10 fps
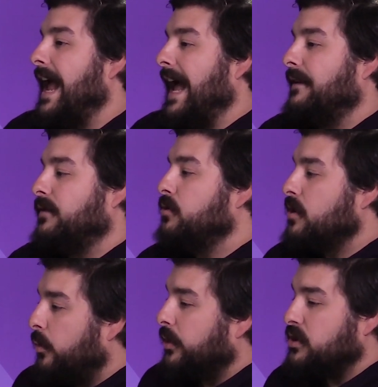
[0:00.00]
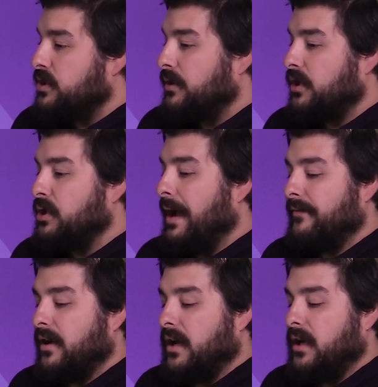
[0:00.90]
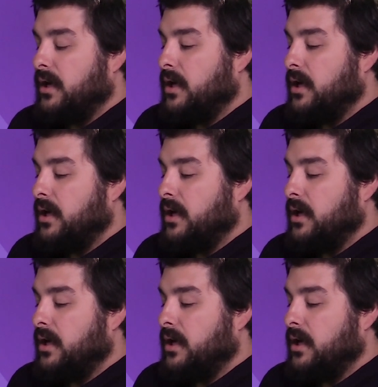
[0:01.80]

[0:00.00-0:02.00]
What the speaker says: And if you know what you're doing and you have the